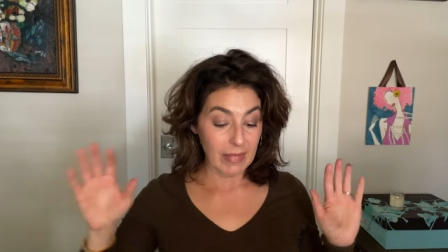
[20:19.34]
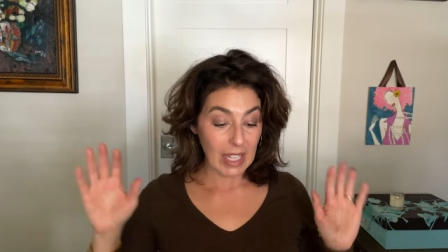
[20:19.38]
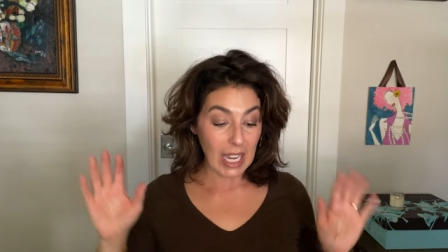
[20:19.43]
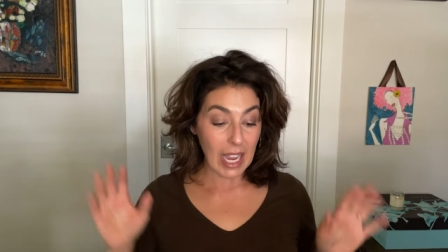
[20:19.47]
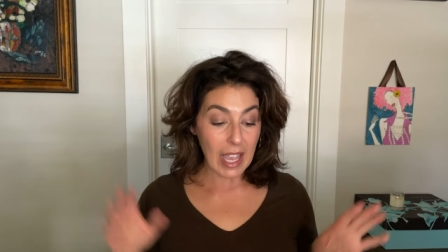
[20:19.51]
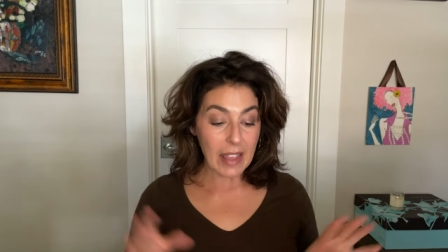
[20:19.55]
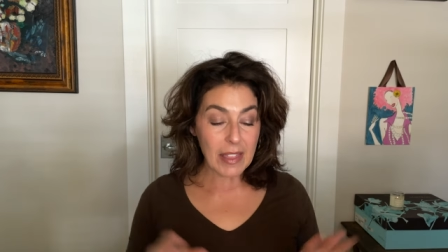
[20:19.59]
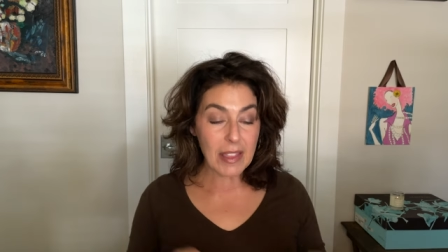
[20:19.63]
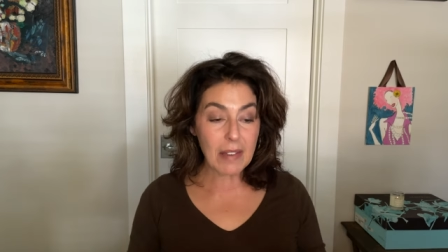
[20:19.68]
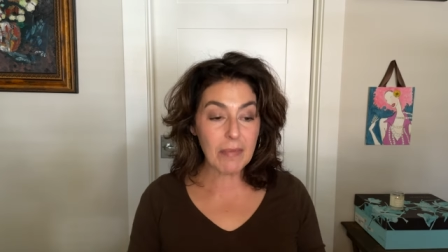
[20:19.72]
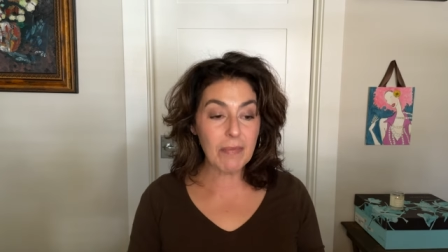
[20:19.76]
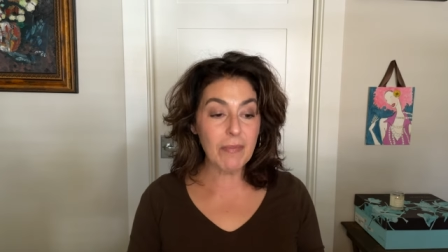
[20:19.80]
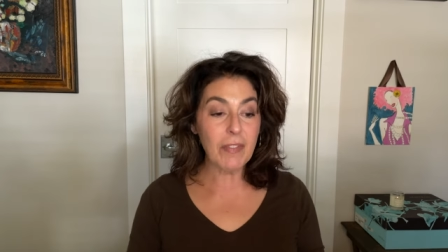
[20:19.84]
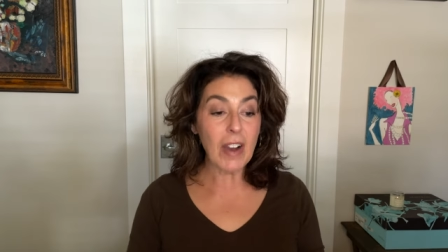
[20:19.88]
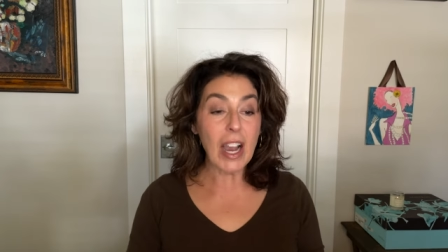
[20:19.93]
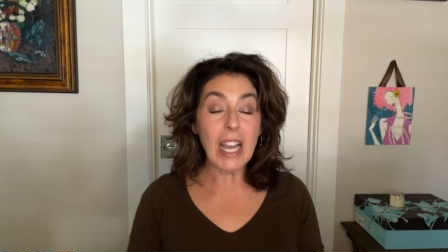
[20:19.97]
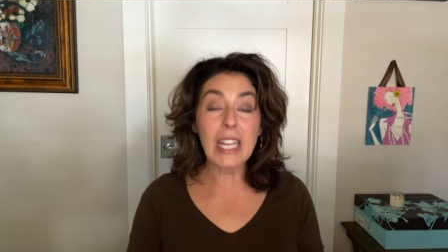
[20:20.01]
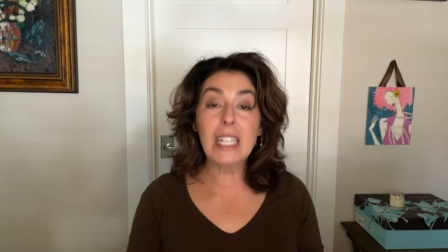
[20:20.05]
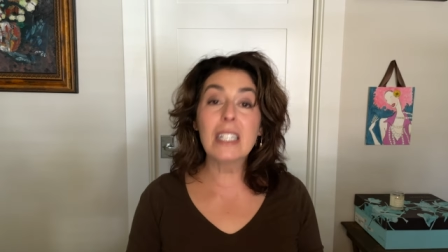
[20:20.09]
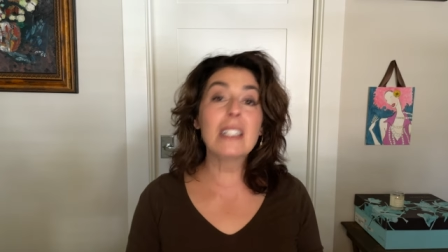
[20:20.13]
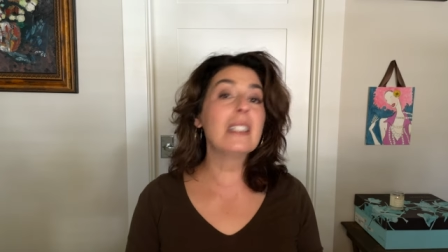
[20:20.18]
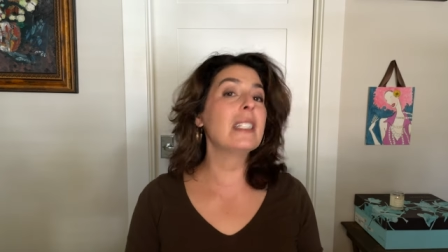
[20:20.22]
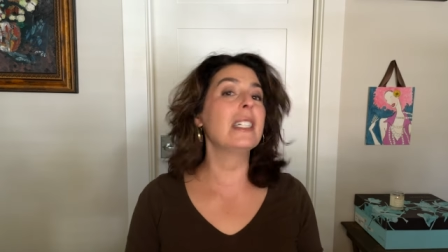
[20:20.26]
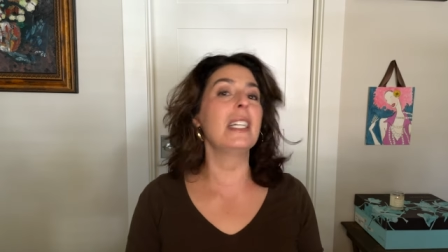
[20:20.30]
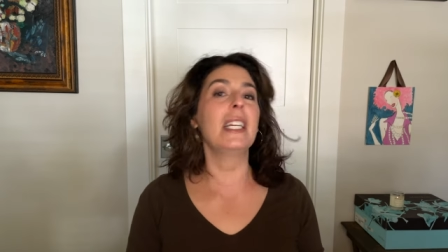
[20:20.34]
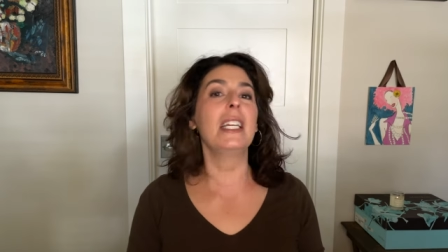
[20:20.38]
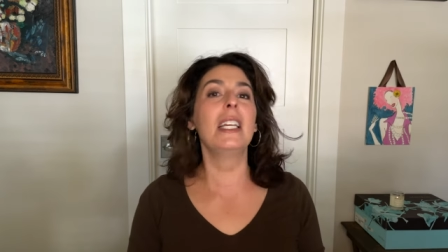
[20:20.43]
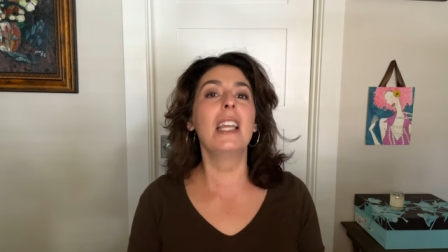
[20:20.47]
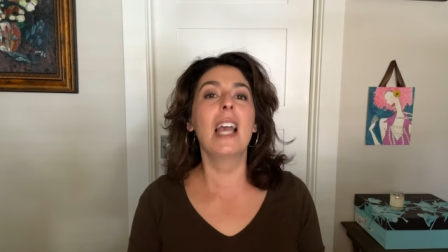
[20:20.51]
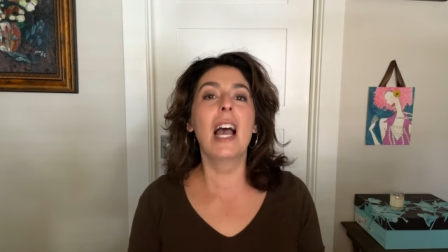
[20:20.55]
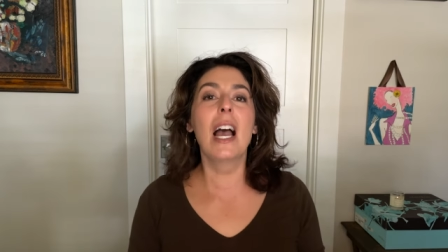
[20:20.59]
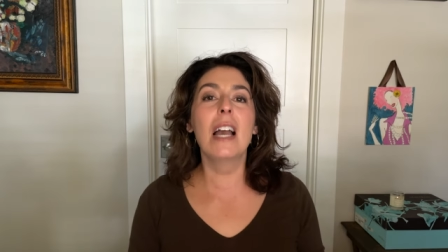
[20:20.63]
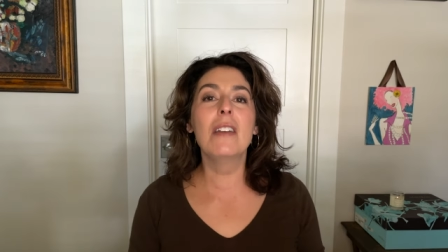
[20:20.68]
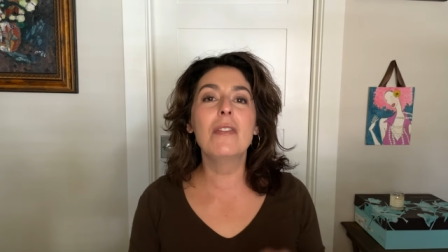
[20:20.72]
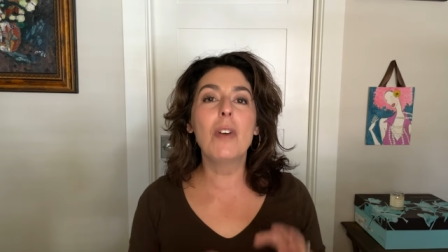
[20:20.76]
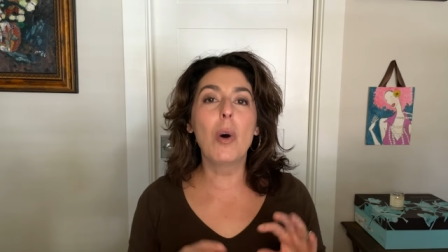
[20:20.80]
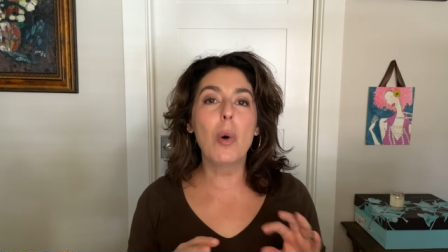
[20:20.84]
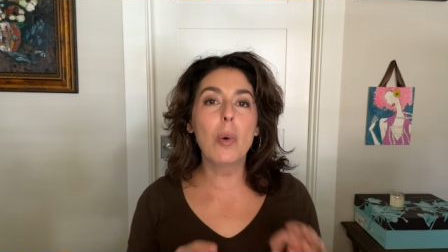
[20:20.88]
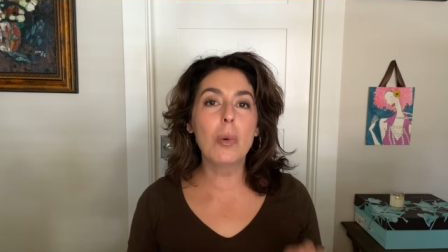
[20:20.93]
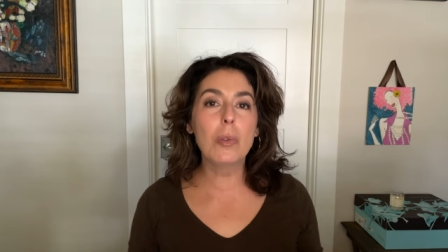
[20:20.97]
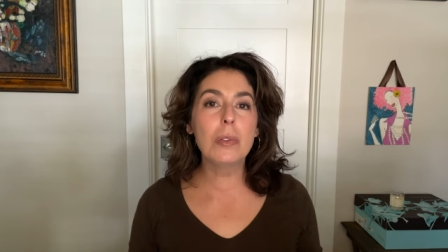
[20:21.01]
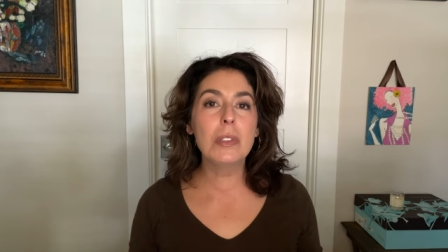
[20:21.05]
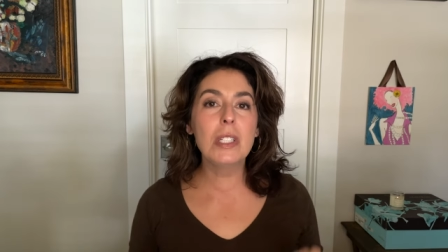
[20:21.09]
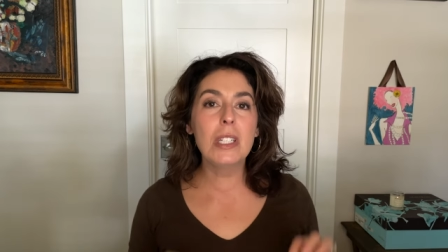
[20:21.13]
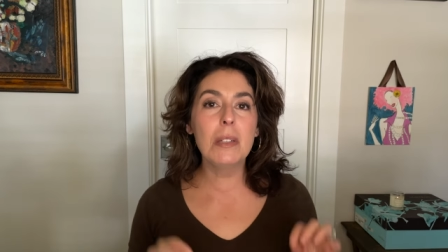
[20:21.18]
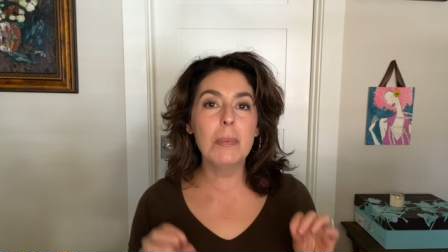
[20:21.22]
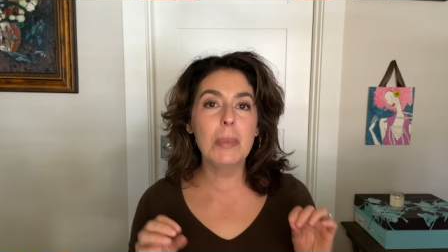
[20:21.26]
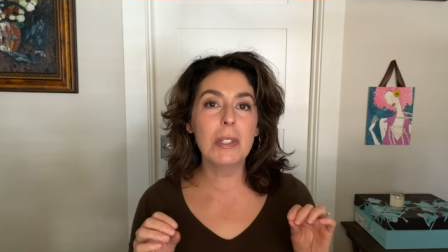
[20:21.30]
And then finally, I've
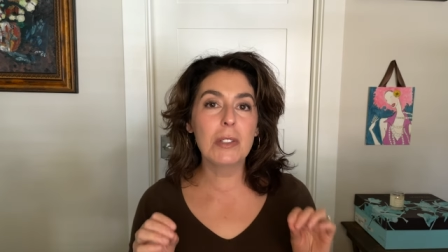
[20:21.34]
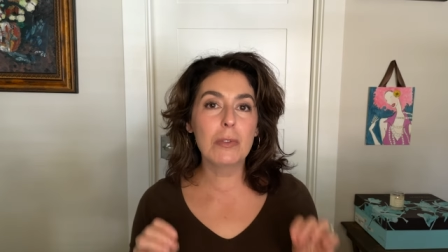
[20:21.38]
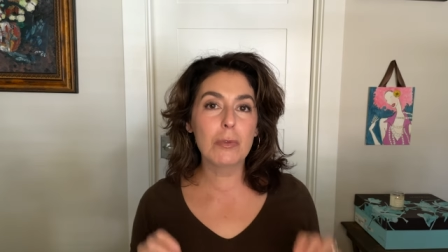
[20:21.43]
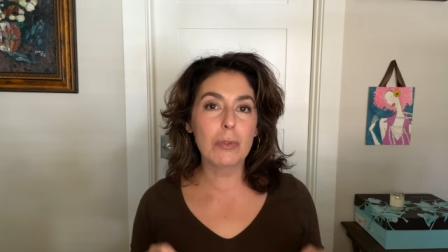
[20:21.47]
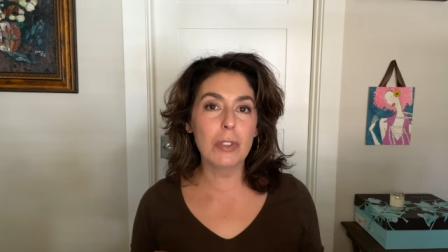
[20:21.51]
only been